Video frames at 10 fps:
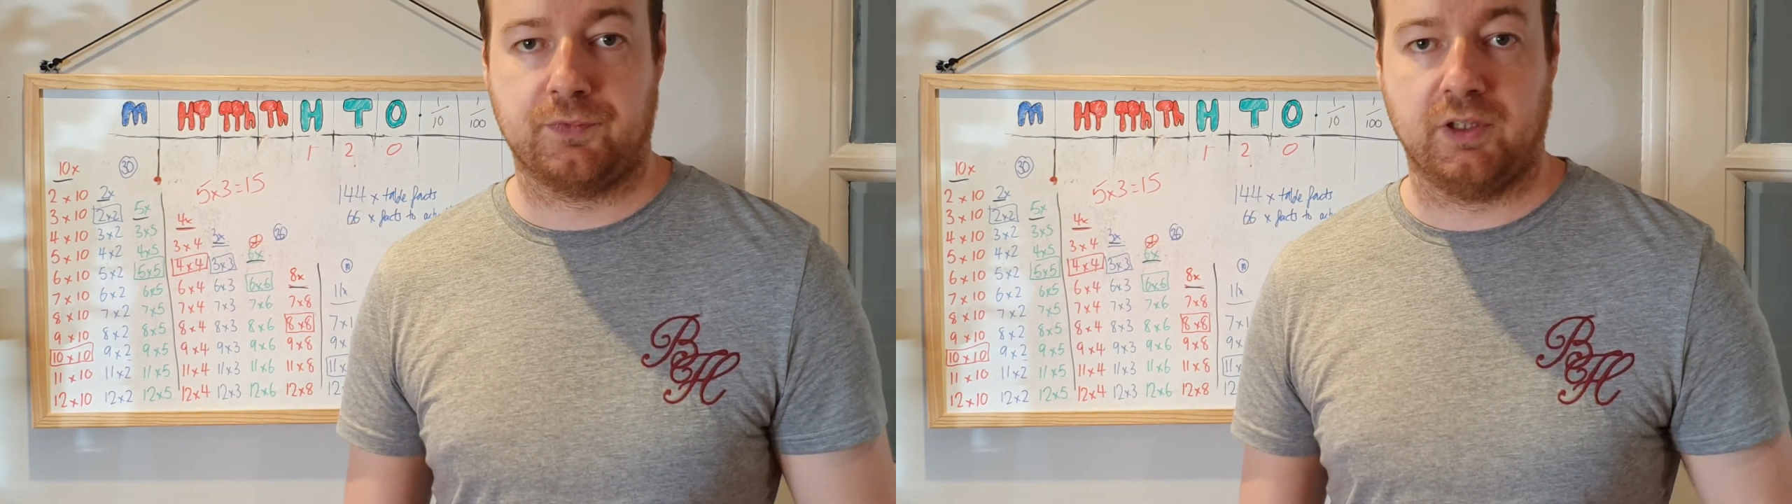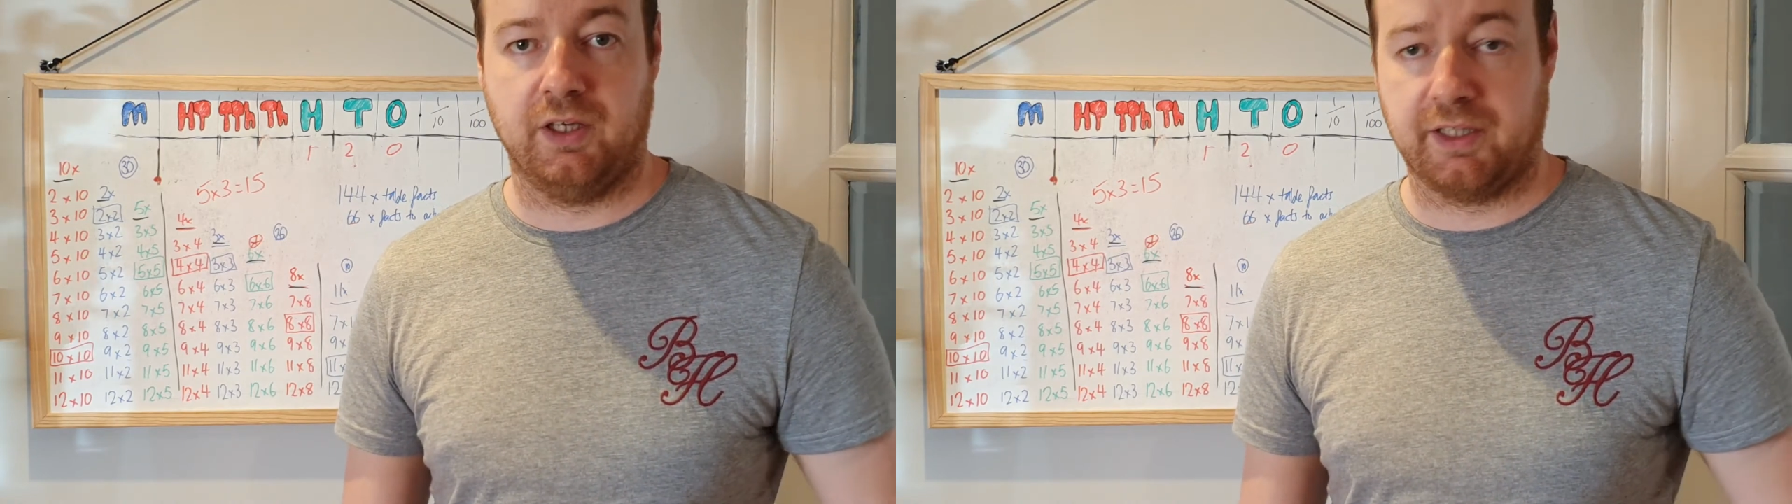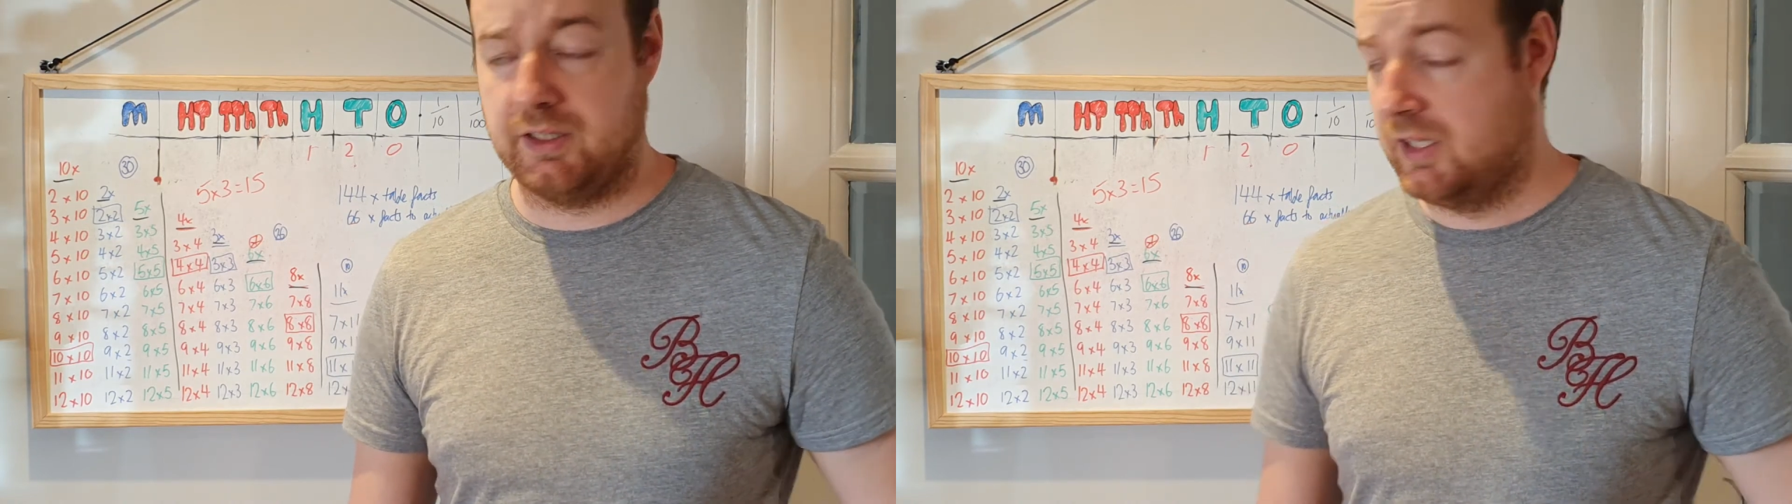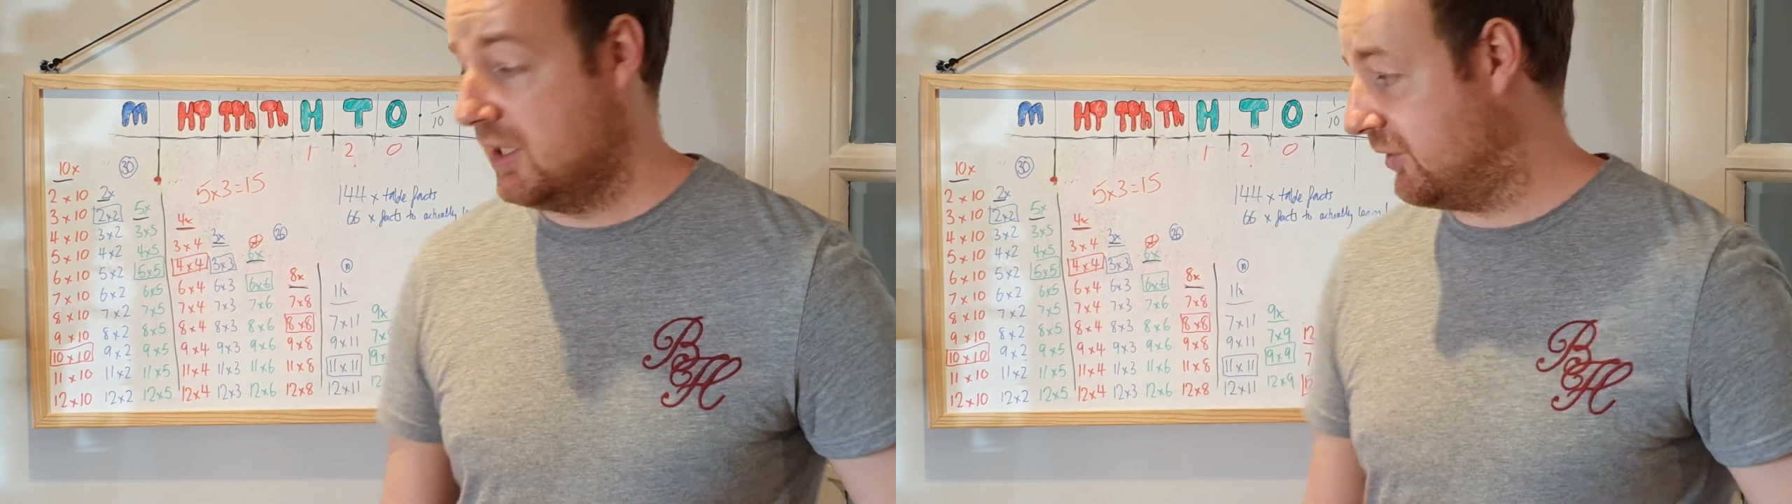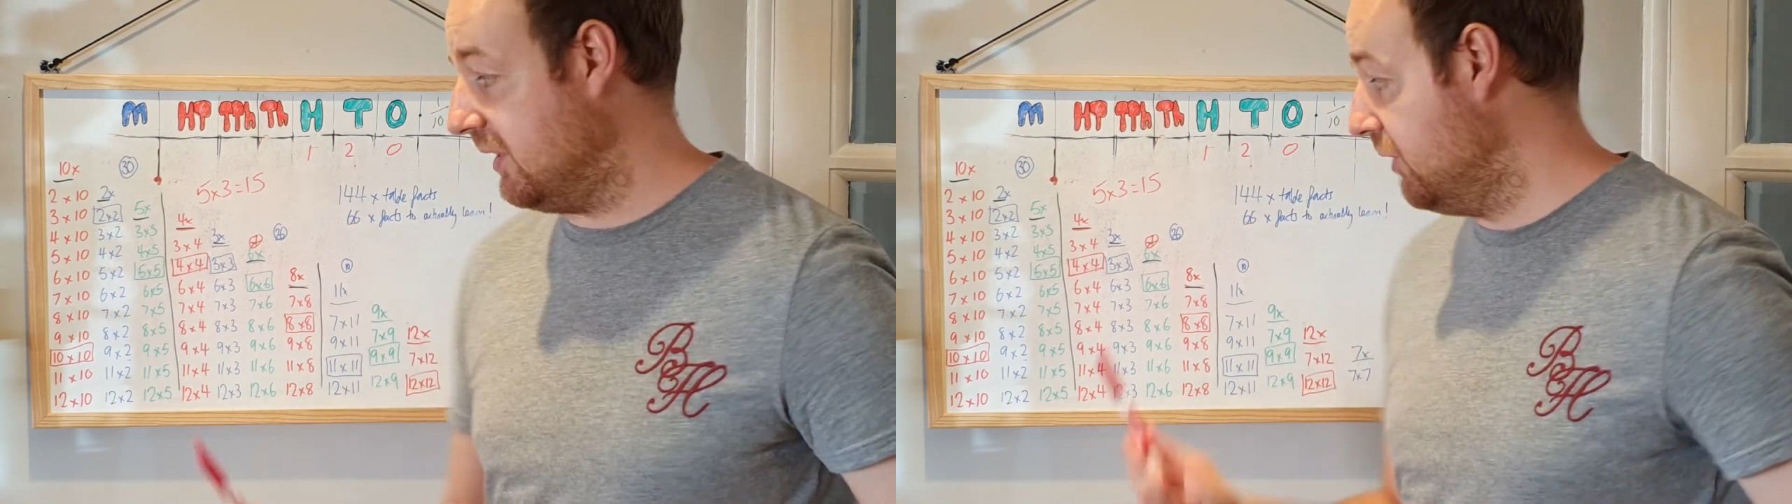Okay,
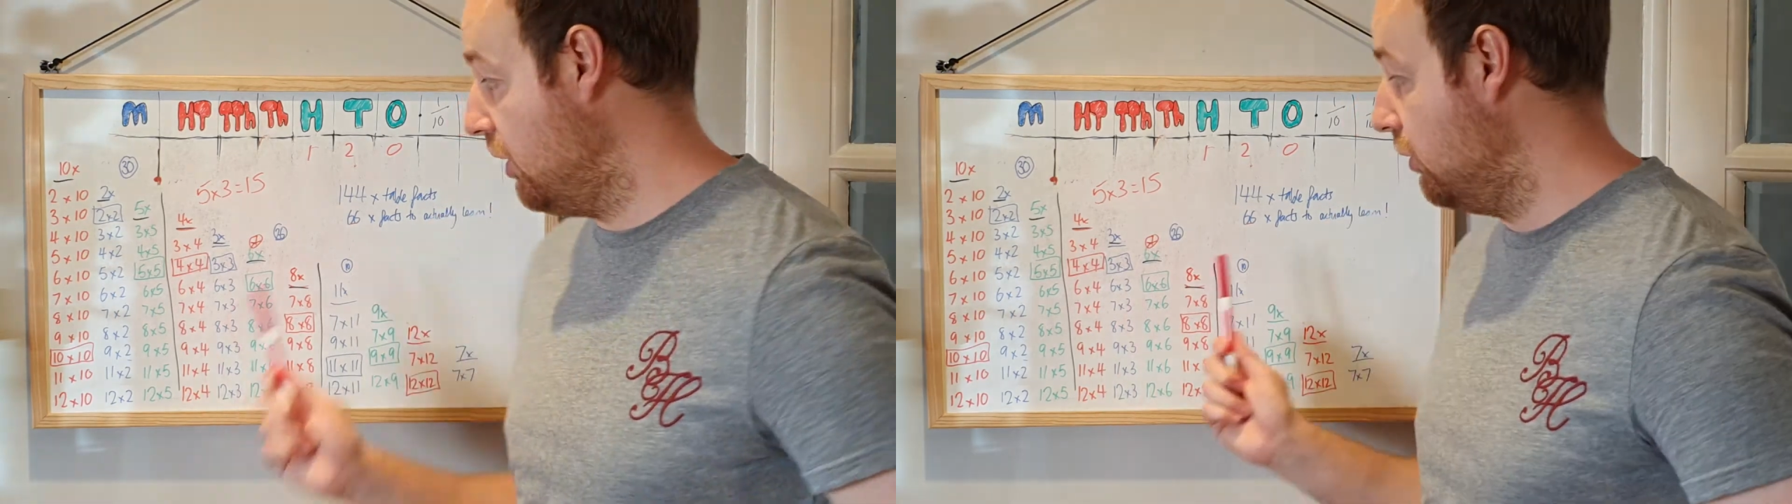so even though they're